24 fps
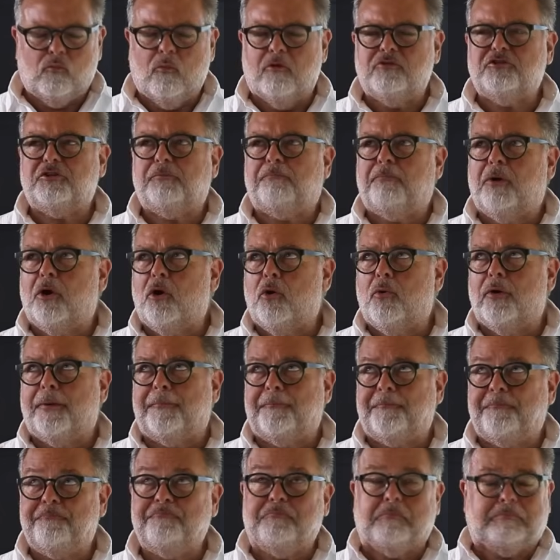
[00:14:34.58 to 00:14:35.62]
It's a
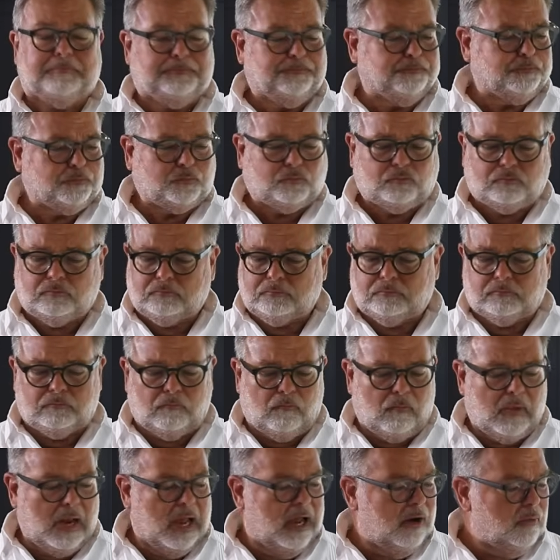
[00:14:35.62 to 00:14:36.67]
poem.
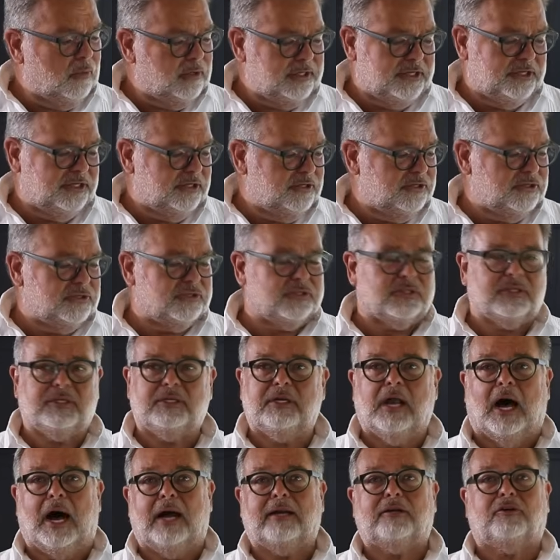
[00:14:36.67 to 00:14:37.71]
I wouldn't use
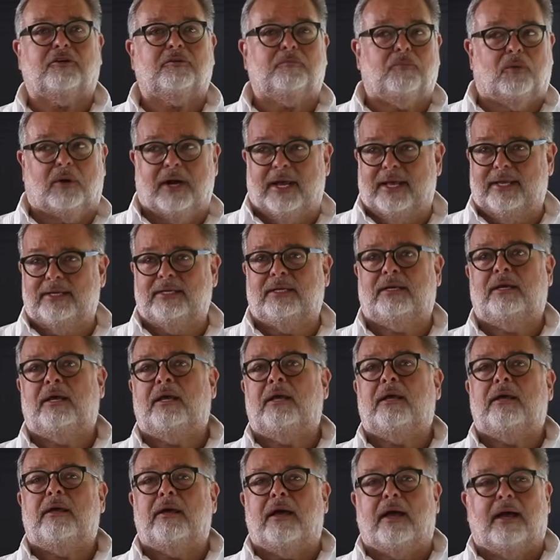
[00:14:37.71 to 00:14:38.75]
not good bread,
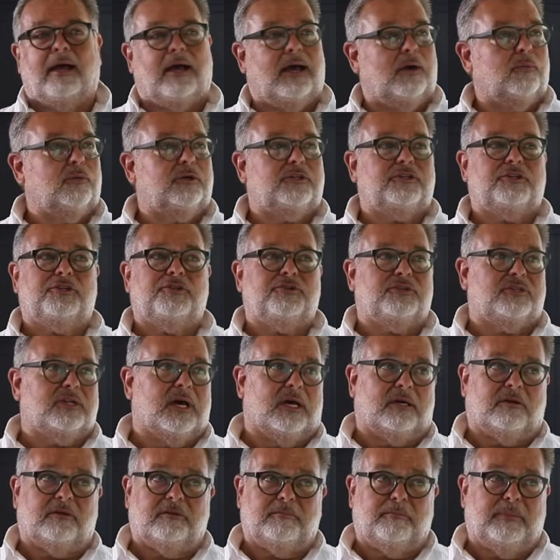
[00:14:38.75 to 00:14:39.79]
I wouldn't use
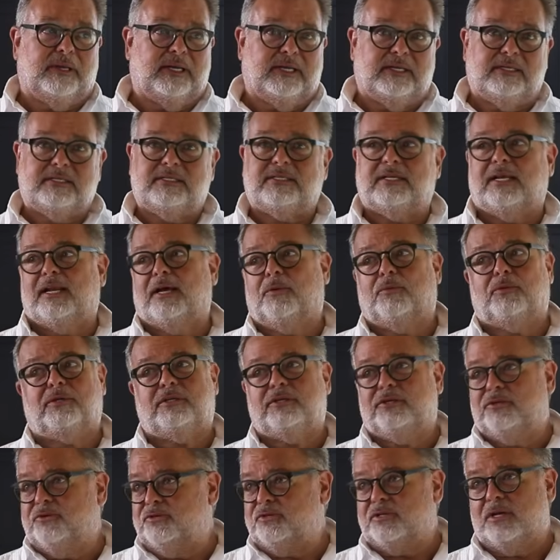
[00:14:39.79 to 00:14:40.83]
not good beans, and I
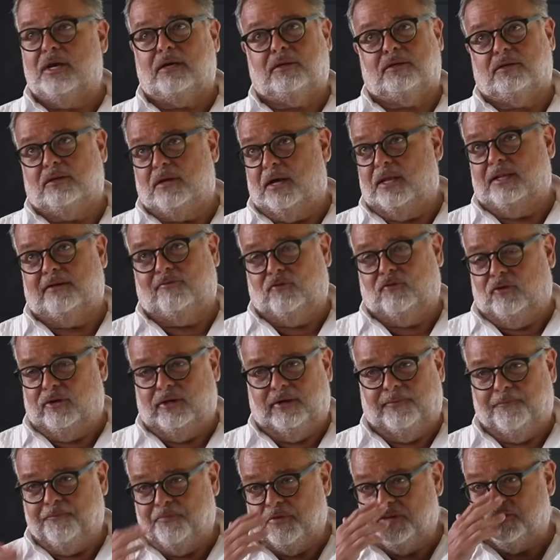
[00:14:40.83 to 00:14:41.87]
wouldn't use not good olive
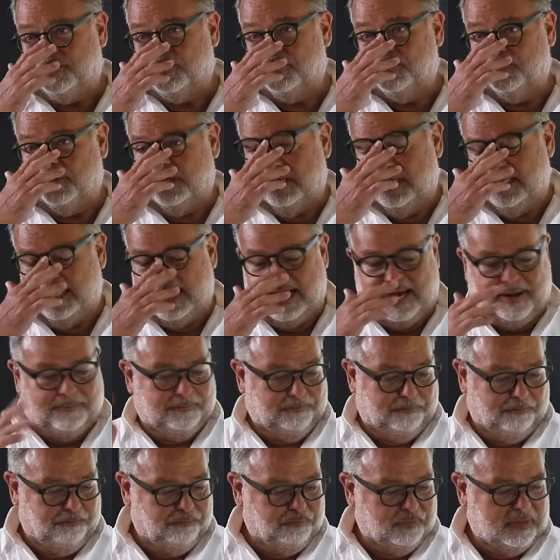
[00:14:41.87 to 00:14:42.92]
oil. This is really that.
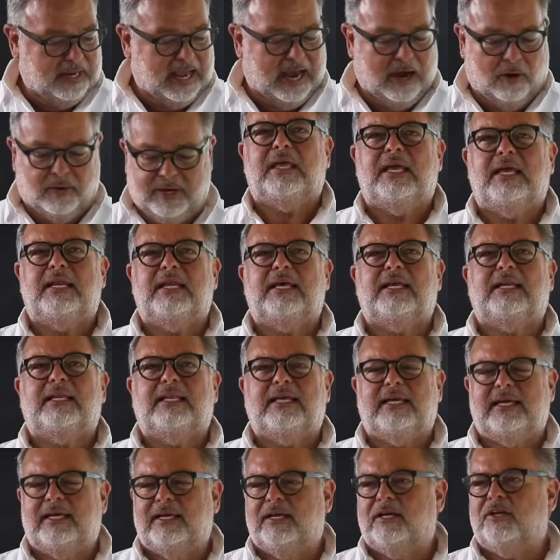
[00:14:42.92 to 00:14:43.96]
Now, in
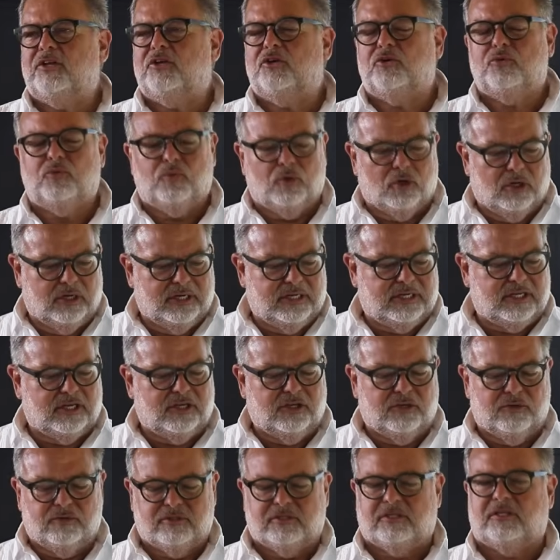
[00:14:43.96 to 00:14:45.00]
Italy, you would
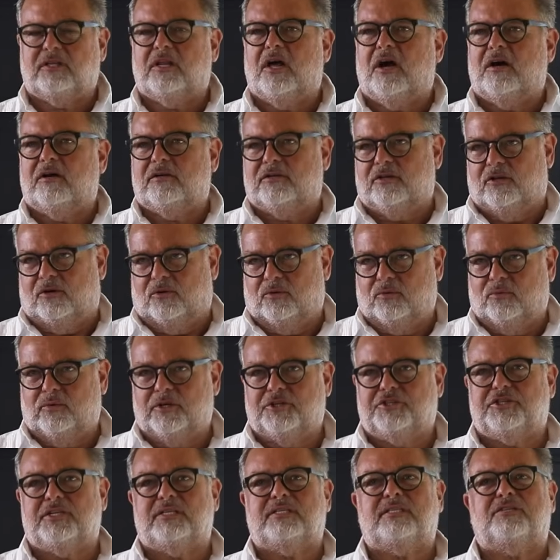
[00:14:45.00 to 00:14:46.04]
use lardo,
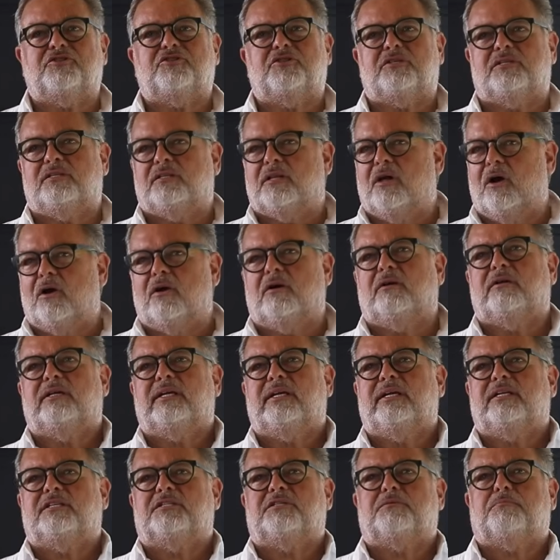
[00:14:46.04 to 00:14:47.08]
which isn't just lard,
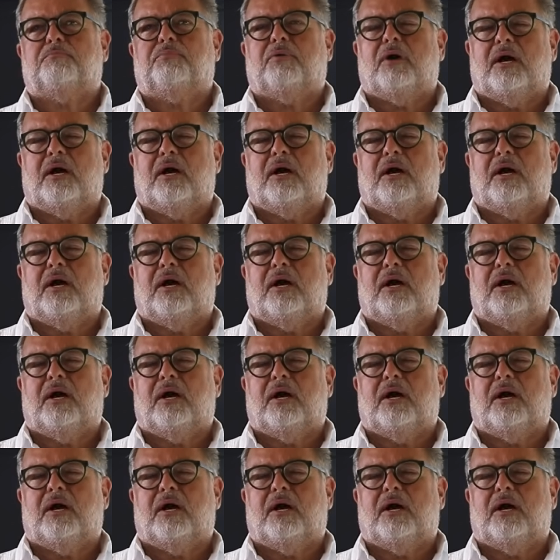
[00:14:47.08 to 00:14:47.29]
it's